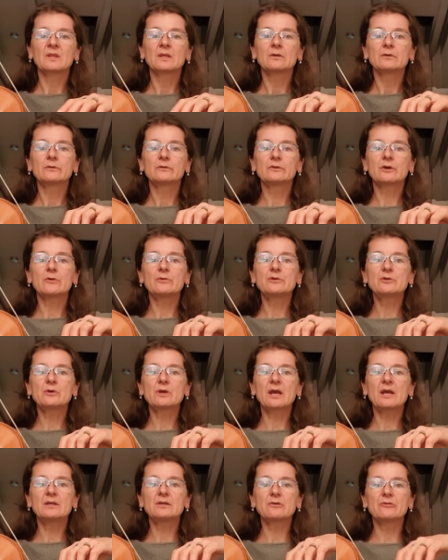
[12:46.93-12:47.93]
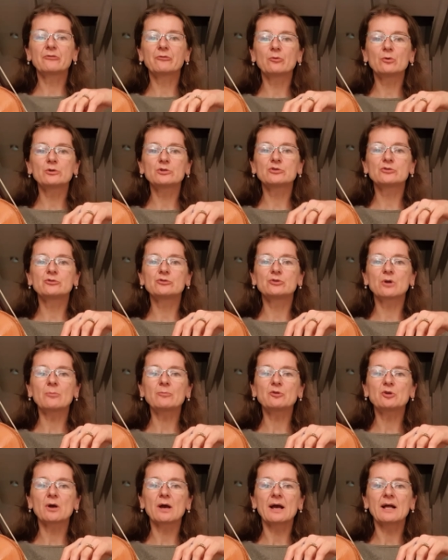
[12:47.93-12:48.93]
So you can afford to
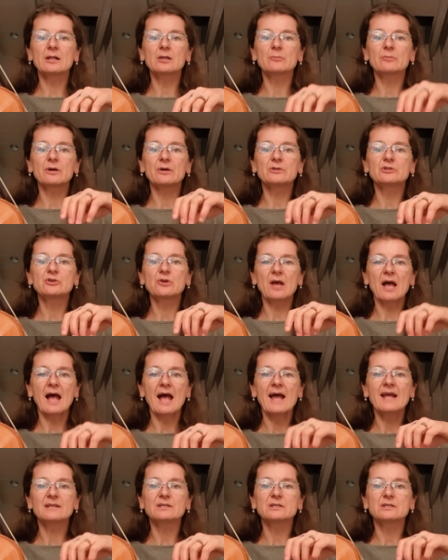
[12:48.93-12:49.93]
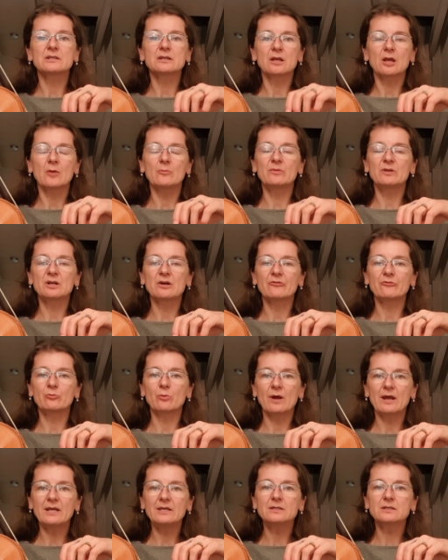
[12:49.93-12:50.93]
drop your elbow to add a bit of
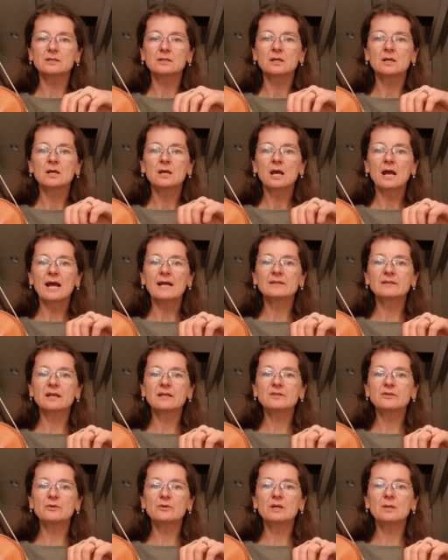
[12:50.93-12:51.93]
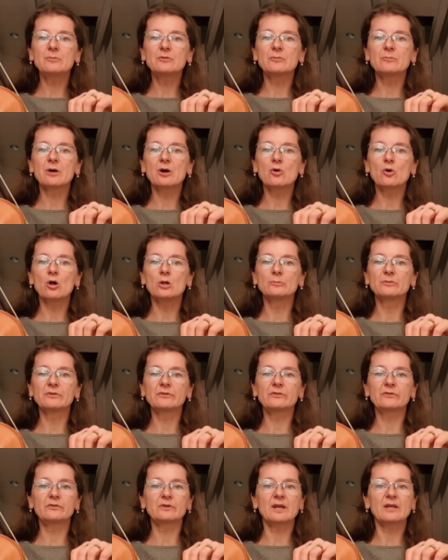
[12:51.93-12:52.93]
weight, and then you keep the bow
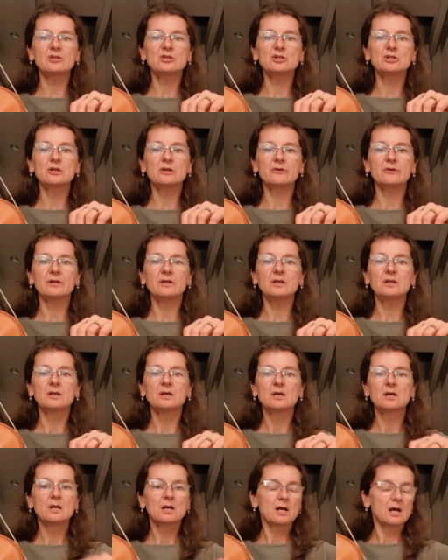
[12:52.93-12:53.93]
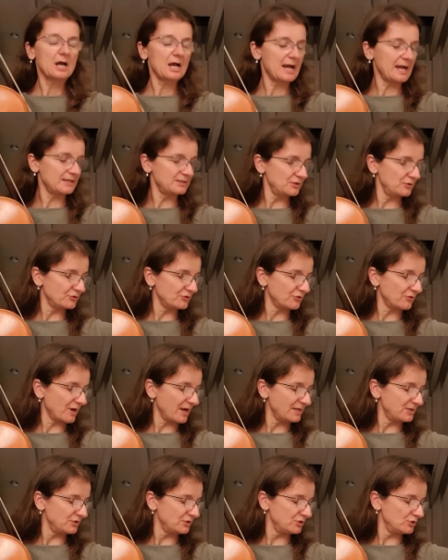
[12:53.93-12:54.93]
almost stationary, and you
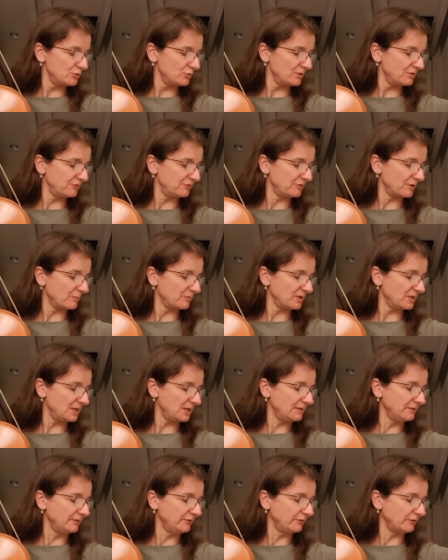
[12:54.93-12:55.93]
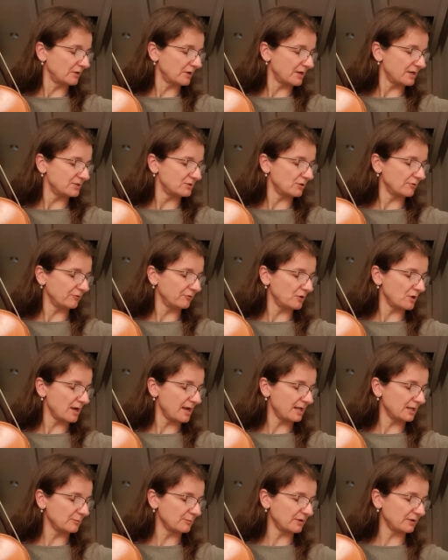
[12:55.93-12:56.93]
try to do it from the inside of your
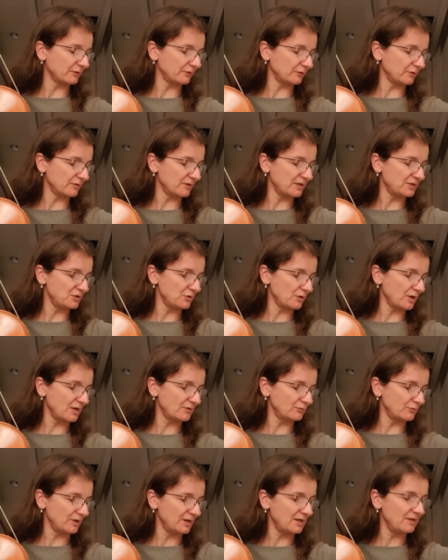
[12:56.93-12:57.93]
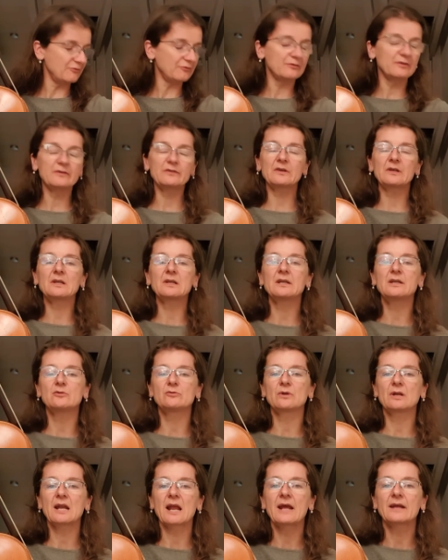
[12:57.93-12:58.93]
elbow so that you can really physically
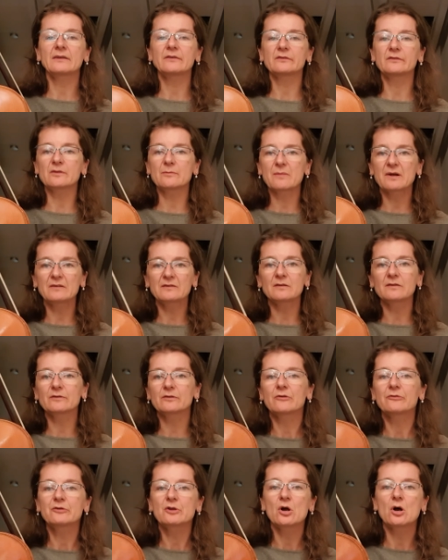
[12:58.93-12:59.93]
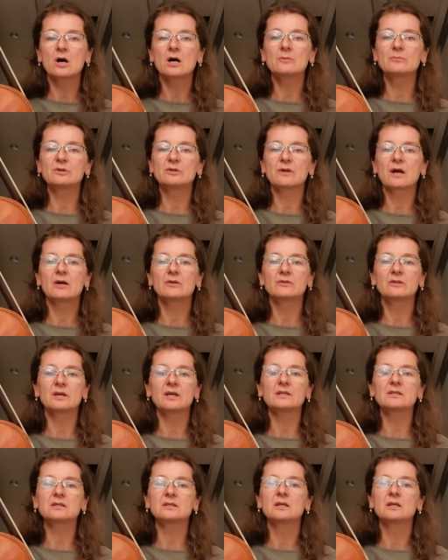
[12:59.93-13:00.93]
relax the muscles of your arm around that.